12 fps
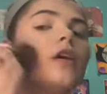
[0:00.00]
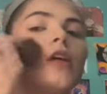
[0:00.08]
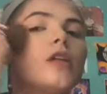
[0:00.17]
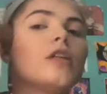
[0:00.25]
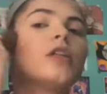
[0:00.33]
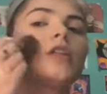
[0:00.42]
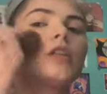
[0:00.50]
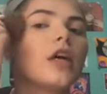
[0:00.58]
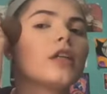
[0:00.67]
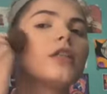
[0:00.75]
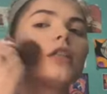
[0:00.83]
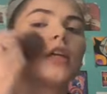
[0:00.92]
just
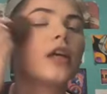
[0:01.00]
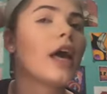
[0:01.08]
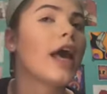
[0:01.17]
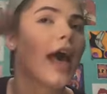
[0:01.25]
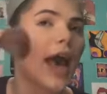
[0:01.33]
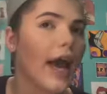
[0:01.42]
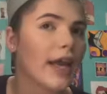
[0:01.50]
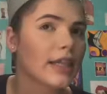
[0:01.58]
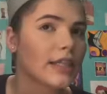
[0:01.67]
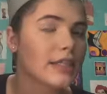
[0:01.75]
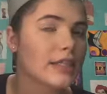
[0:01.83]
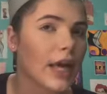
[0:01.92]
dust it. And
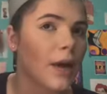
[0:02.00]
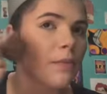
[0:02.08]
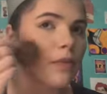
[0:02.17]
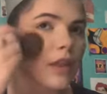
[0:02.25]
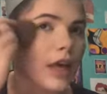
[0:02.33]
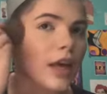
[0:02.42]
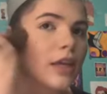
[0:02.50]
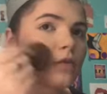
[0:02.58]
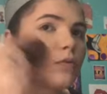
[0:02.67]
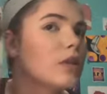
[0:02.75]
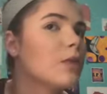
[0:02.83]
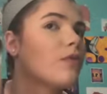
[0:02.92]
the same thing as
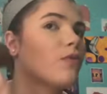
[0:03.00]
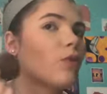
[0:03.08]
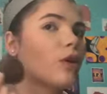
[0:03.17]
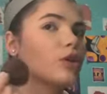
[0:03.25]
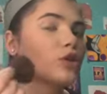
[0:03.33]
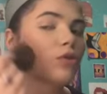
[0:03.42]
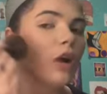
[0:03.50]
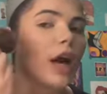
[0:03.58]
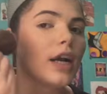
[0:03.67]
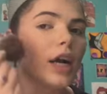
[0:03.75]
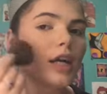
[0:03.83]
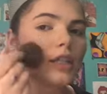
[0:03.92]
we did before, try
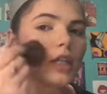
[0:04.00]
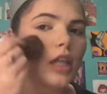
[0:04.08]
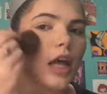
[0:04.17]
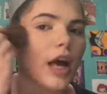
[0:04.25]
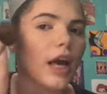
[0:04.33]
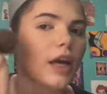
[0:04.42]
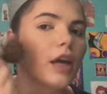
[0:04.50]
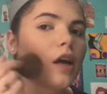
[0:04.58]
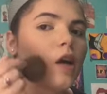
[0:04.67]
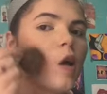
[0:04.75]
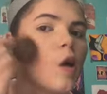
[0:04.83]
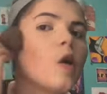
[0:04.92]
not to like
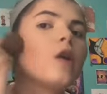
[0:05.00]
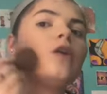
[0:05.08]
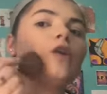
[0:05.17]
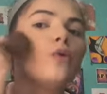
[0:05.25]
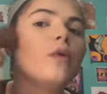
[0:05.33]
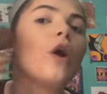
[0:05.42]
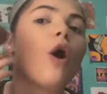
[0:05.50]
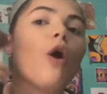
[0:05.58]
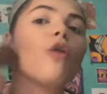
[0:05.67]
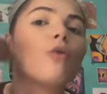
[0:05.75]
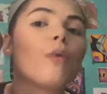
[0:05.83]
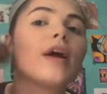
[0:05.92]
do it all
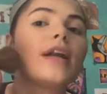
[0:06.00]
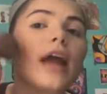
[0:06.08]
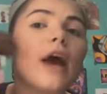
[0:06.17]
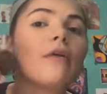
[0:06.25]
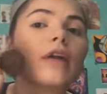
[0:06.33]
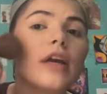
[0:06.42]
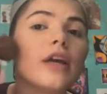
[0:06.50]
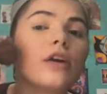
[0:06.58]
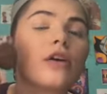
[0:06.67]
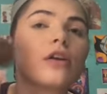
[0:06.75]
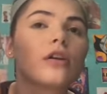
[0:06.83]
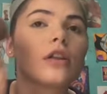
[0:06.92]
the way down
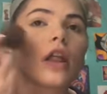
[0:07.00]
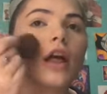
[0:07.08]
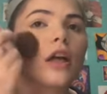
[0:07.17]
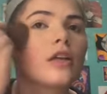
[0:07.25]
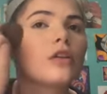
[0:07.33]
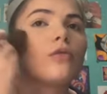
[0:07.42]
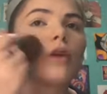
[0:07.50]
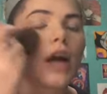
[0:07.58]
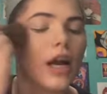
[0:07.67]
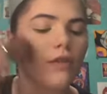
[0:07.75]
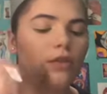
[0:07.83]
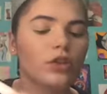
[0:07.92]
here. Like do it
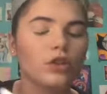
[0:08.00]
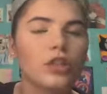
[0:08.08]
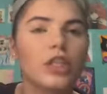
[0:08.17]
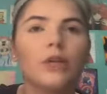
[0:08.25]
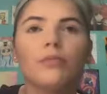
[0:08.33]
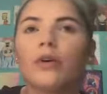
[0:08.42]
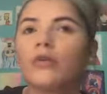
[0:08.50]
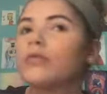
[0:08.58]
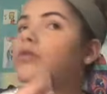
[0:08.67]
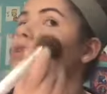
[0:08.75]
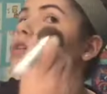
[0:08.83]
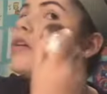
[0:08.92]
kind of on your
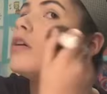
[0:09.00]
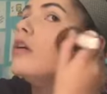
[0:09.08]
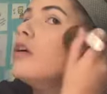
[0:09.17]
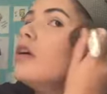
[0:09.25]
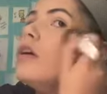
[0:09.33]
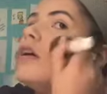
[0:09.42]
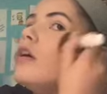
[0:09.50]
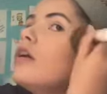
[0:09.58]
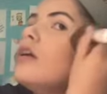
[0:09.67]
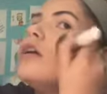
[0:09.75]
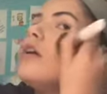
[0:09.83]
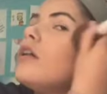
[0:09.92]
cheekbones.
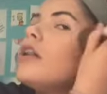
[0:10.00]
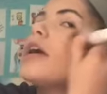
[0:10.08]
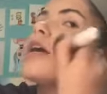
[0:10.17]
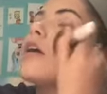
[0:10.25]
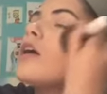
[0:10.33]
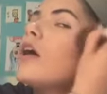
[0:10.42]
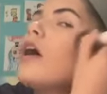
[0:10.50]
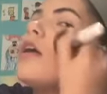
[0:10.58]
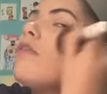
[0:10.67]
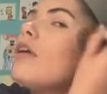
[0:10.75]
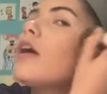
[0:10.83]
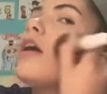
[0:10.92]
Like kind
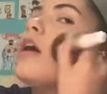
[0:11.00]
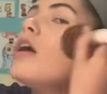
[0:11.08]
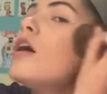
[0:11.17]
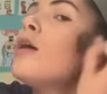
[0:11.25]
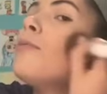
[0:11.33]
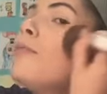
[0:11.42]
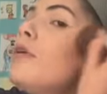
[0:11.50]
of like up